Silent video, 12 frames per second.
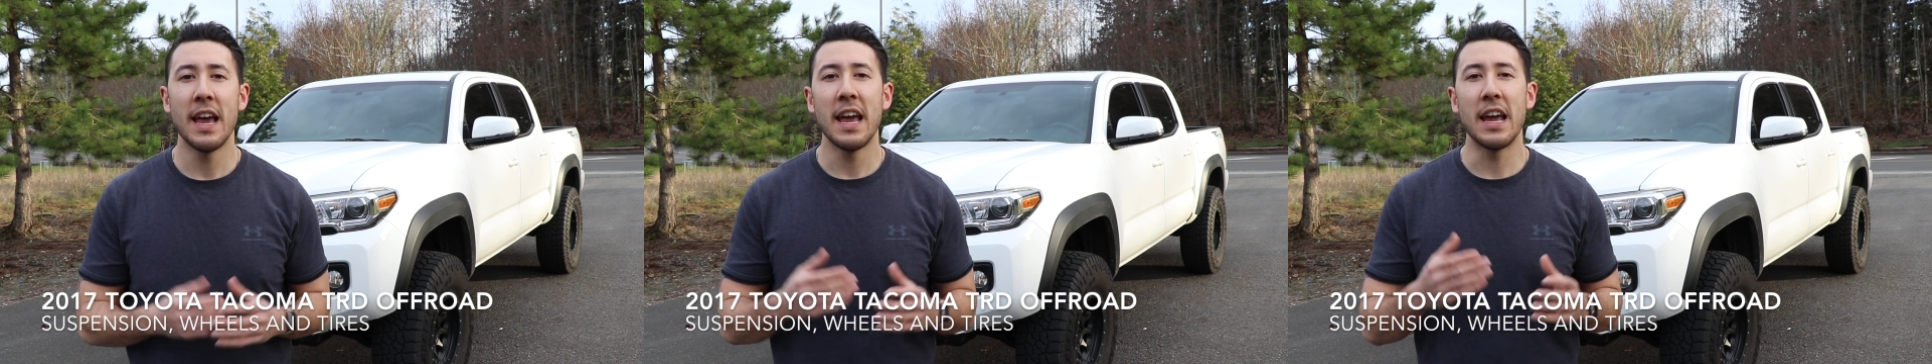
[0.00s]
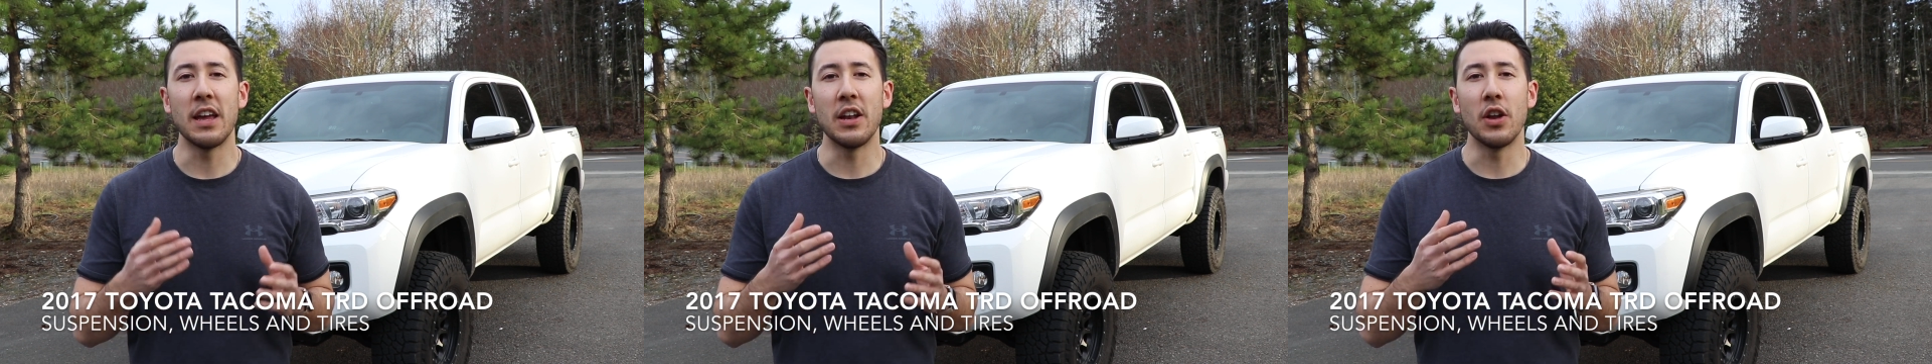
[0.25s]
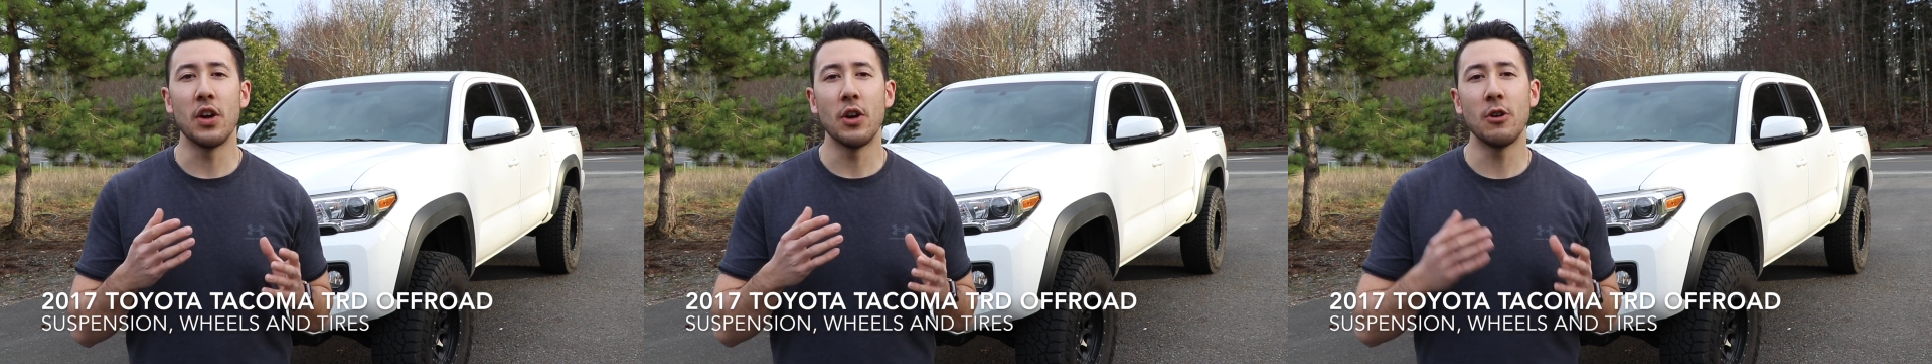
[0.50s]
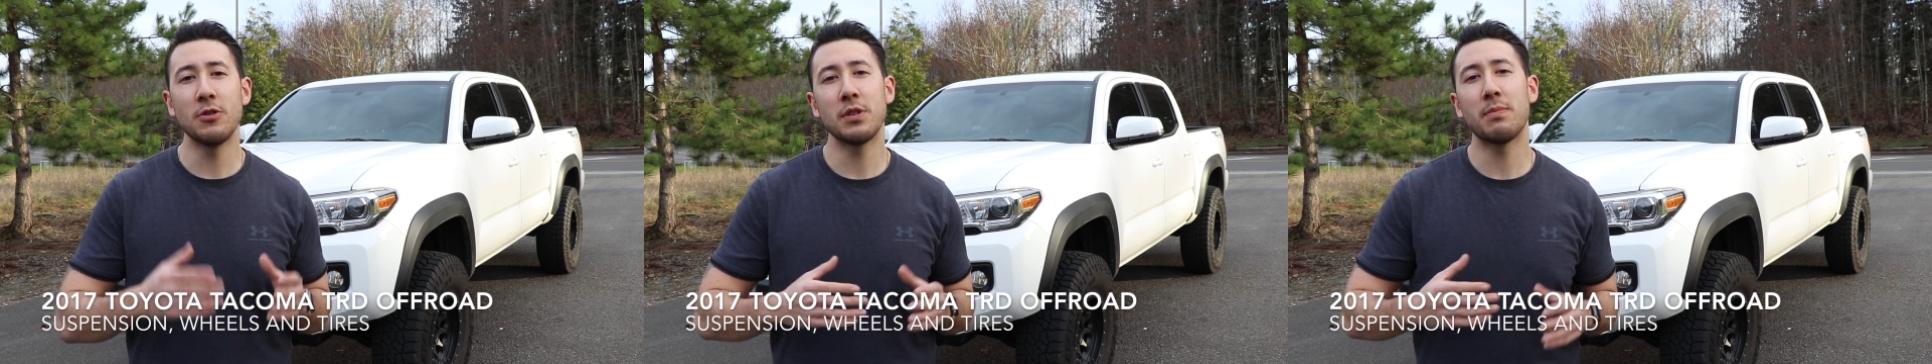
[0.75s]
and
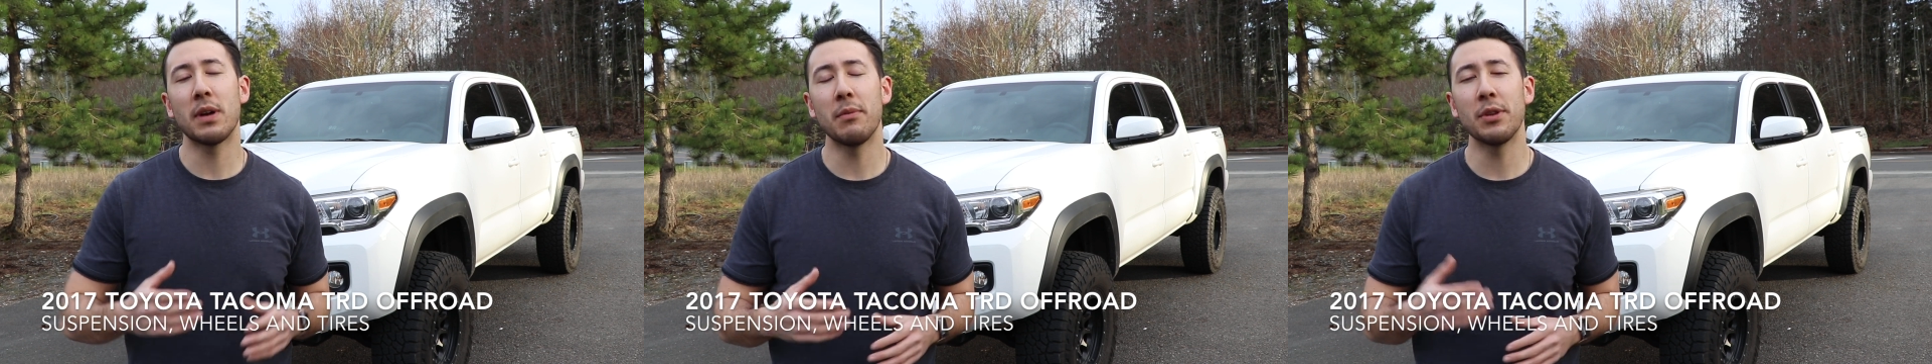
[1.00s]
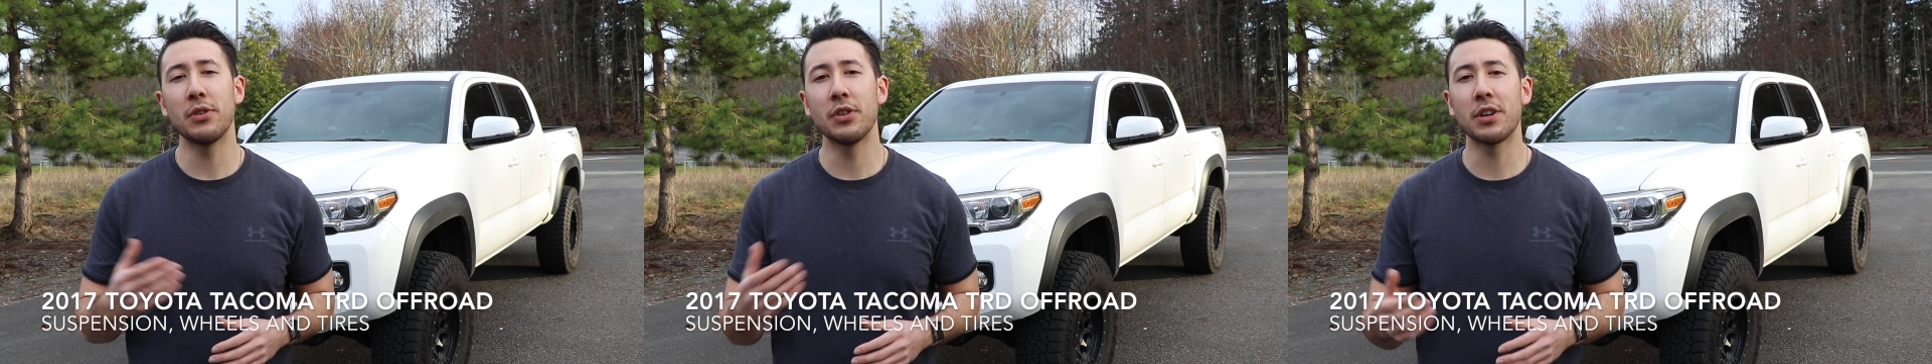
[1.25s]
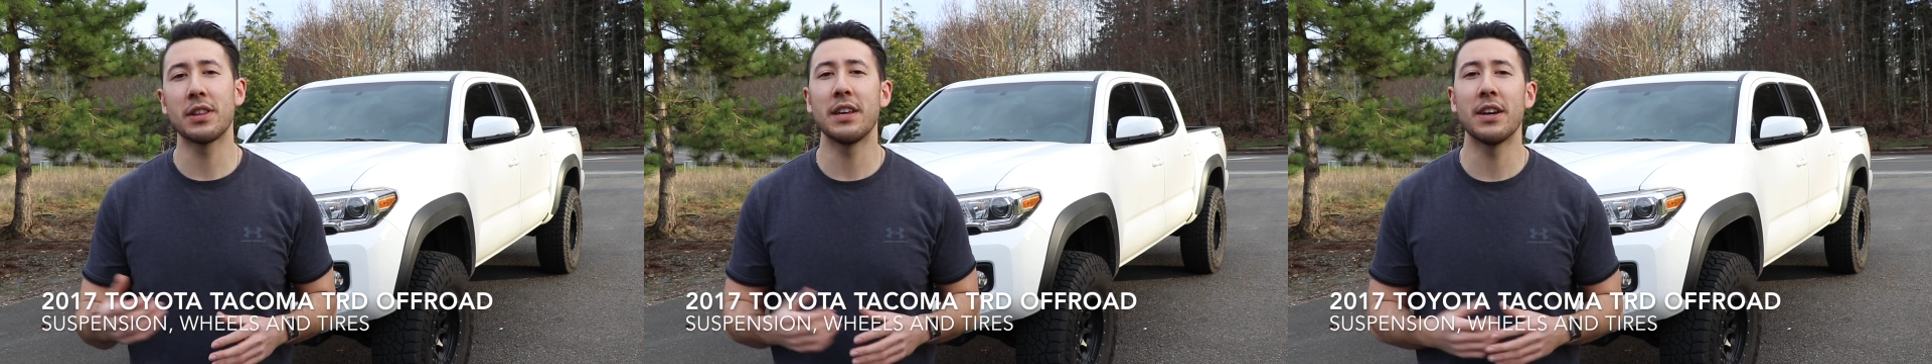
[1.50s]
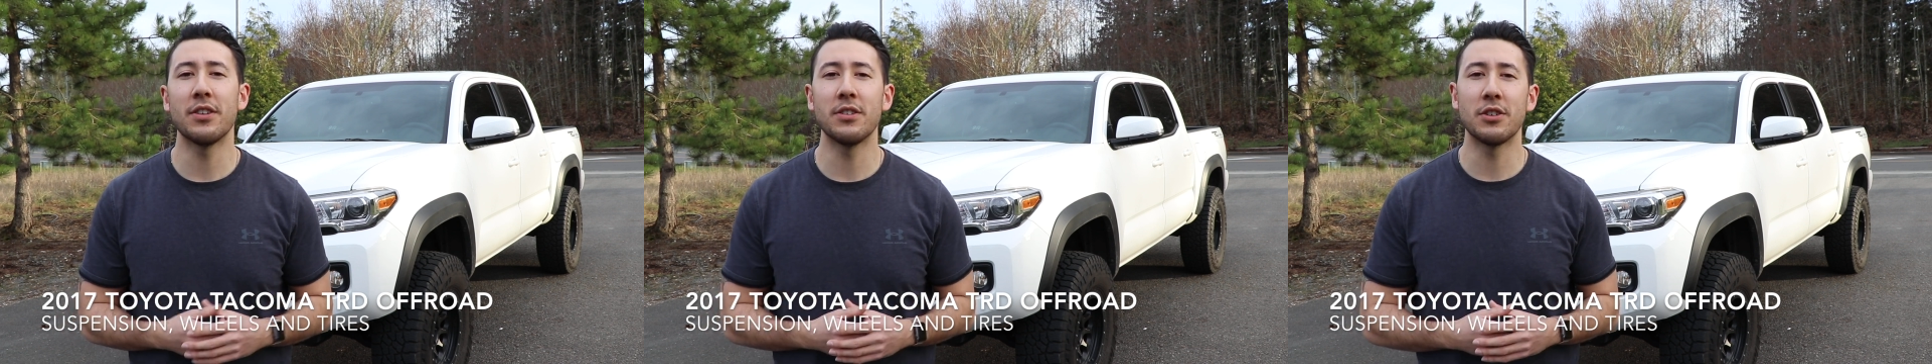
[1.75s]
who should probably look the other